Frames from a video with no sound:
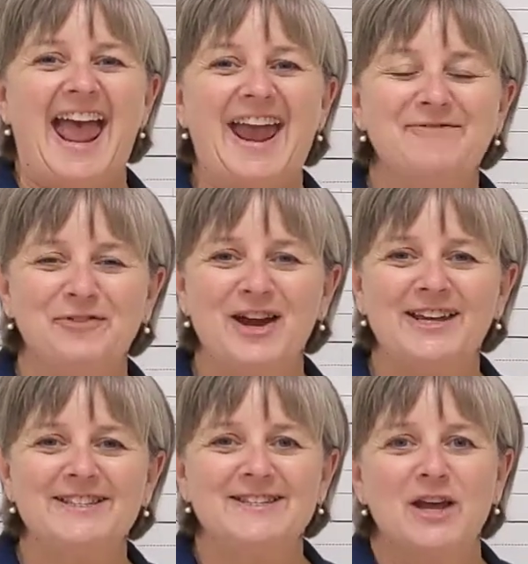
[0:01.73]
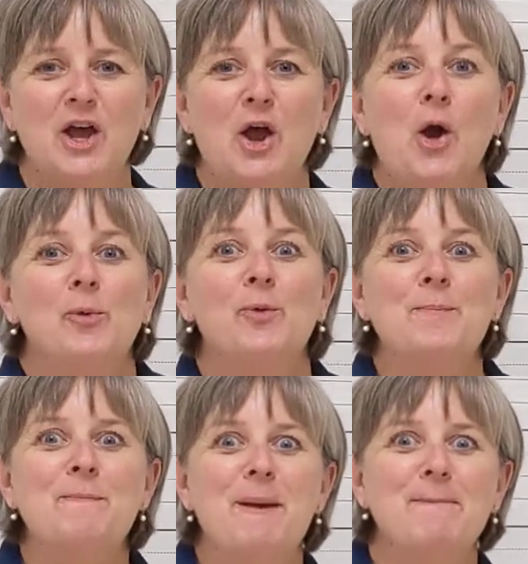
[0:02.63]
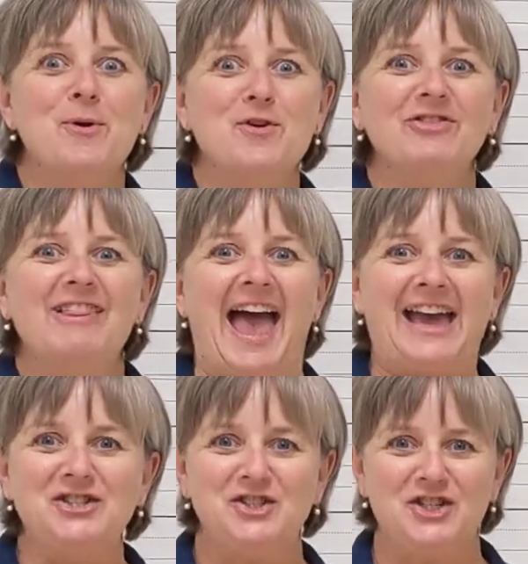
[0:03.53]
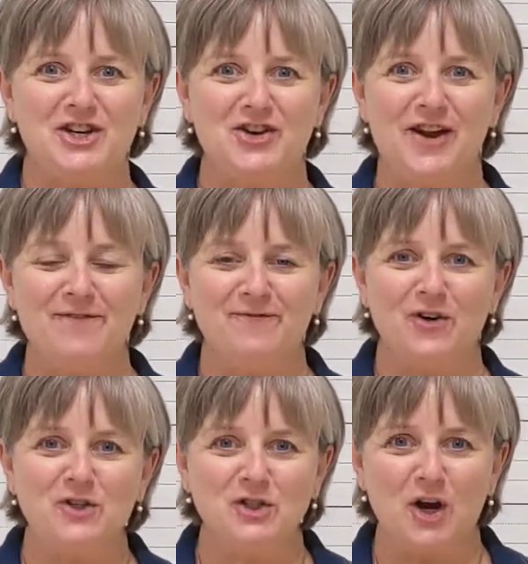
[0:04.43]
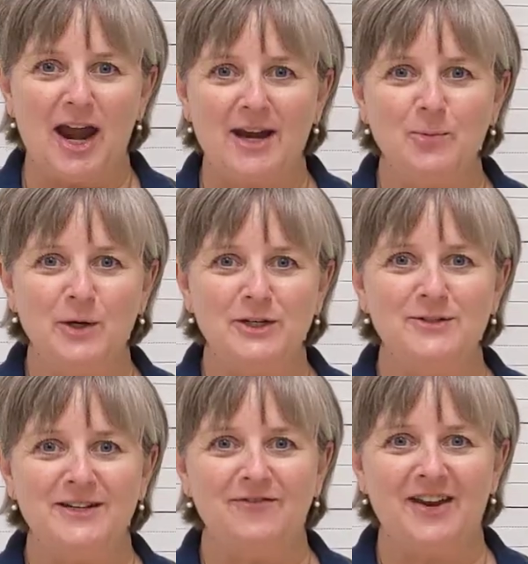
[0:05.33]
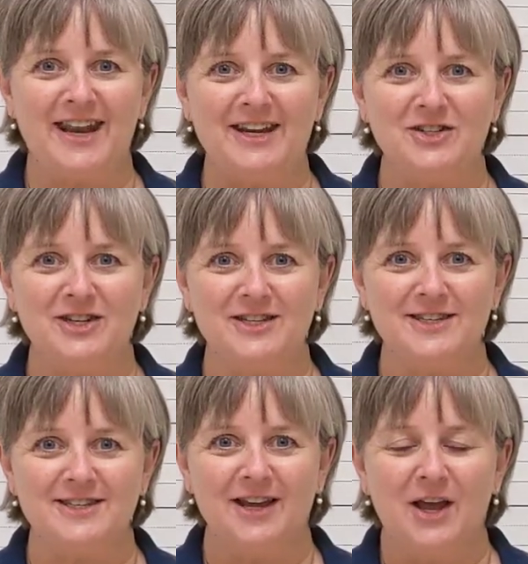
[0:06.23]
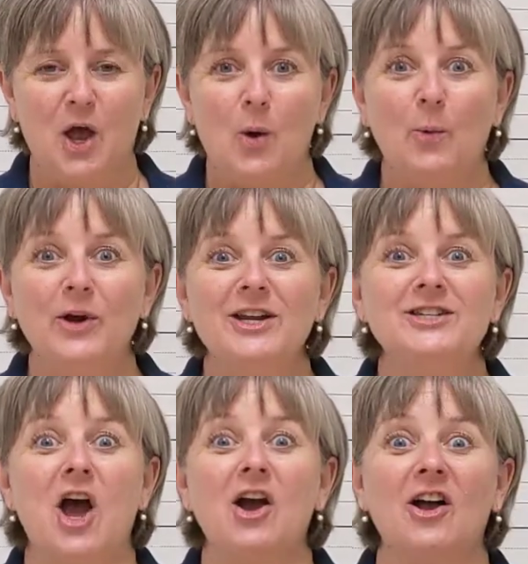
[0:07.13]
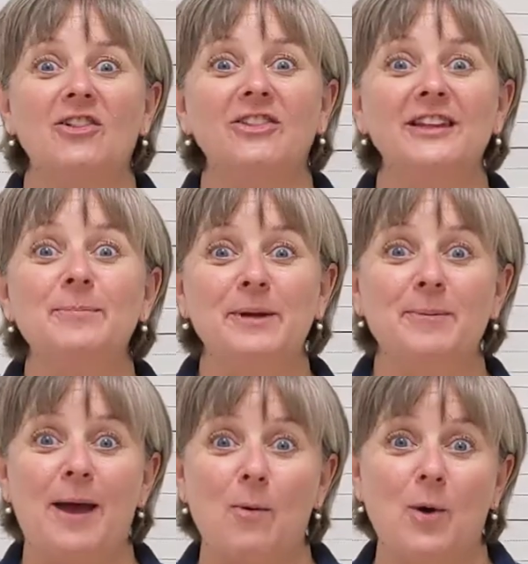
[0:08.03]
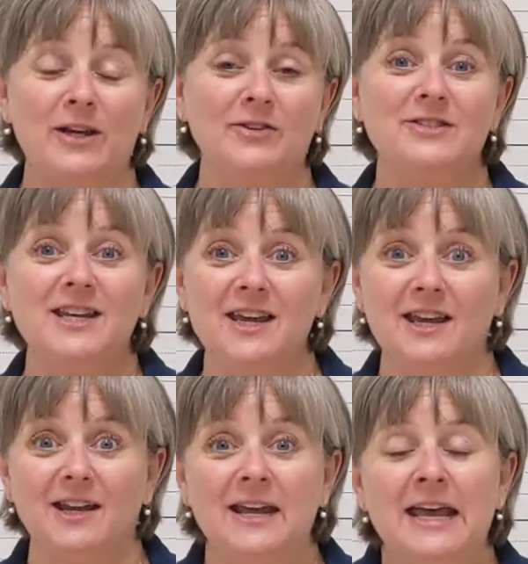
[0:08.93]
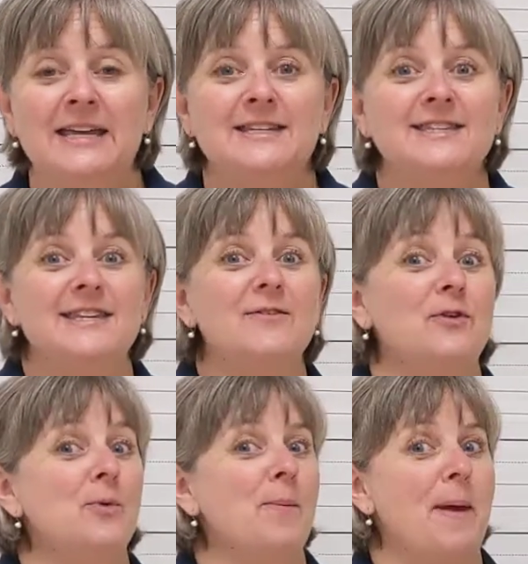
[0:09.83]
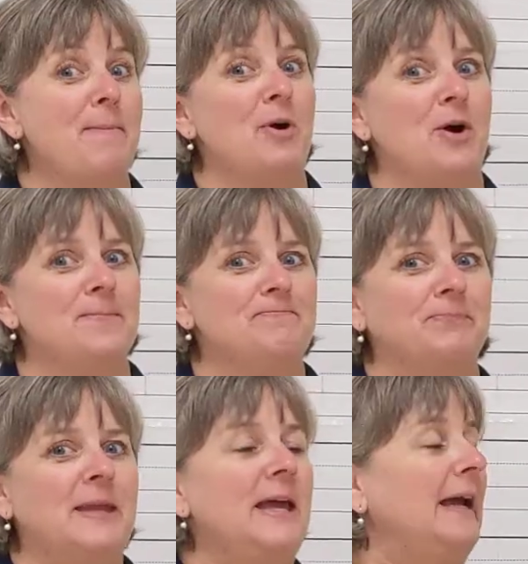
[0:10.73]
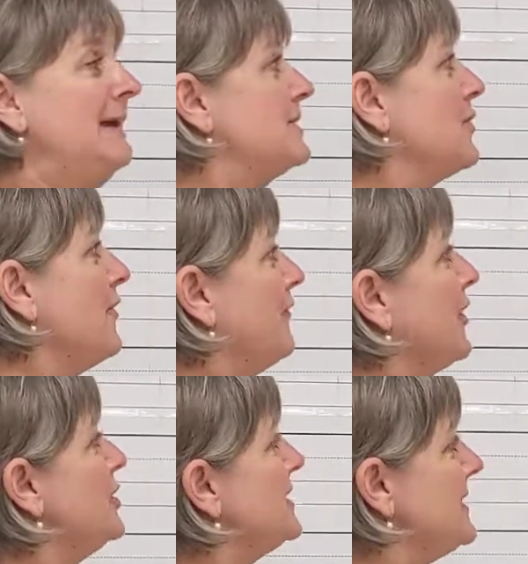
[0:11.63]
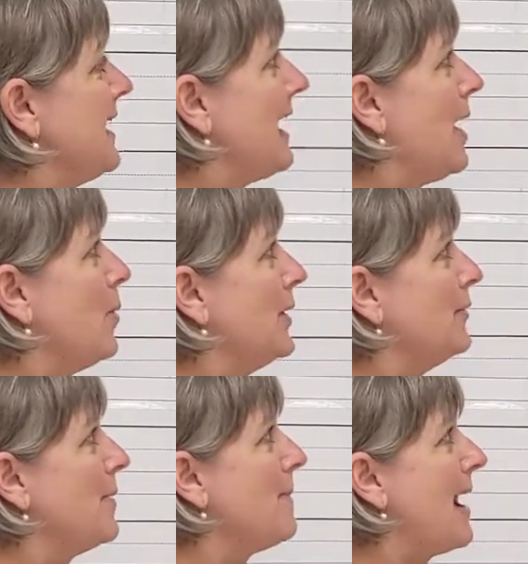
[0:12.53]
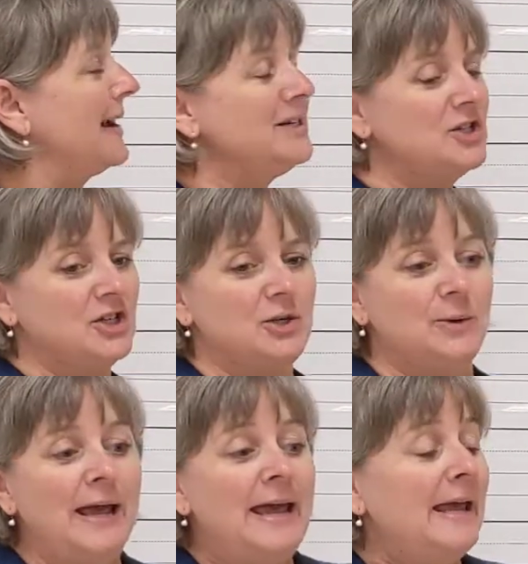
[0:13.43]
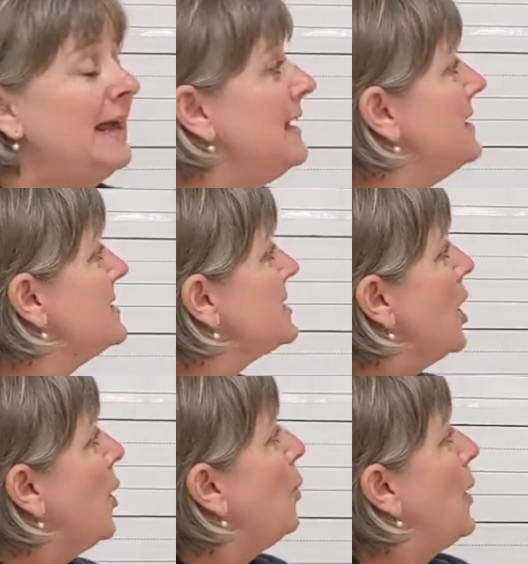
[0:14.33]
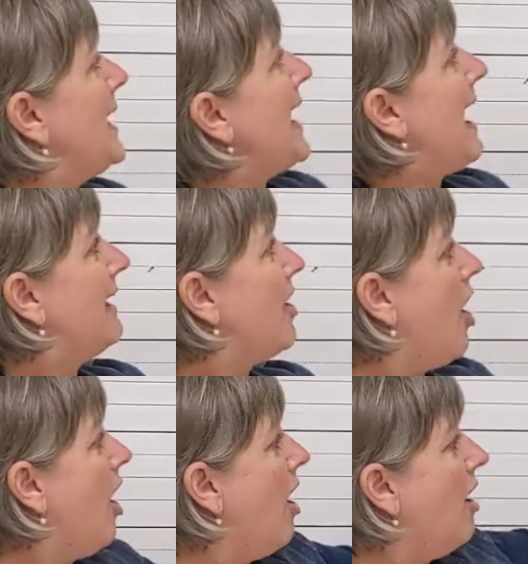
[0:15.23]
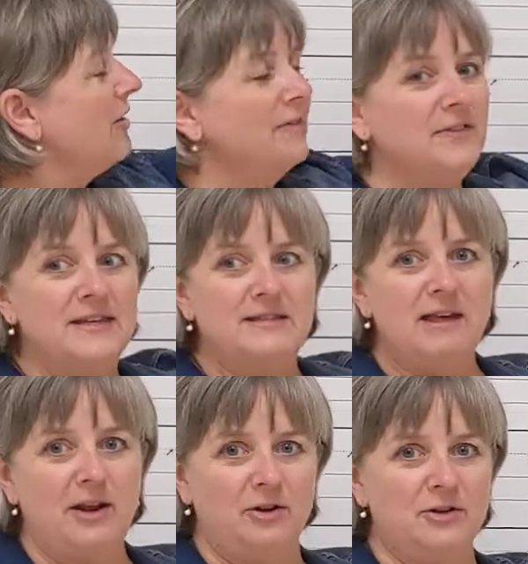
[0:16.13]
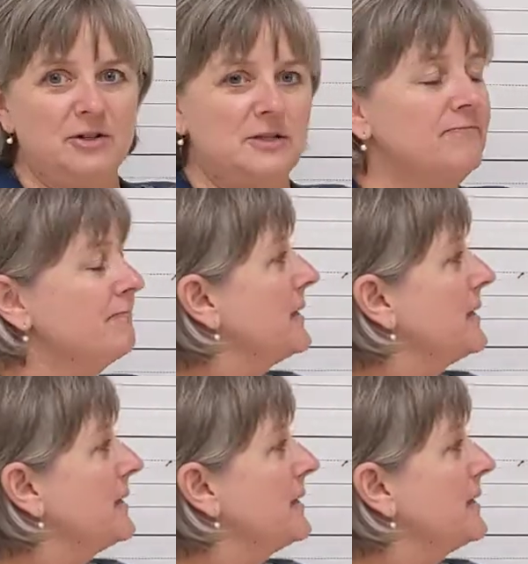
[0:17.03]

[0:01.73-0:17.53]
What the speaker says: Hey friends, remember last year in first grade when you did Fundations? We're going to talk a little bit about what you did to see if you remember. Okay, so the first thing I want to remind you is we had all of these letters.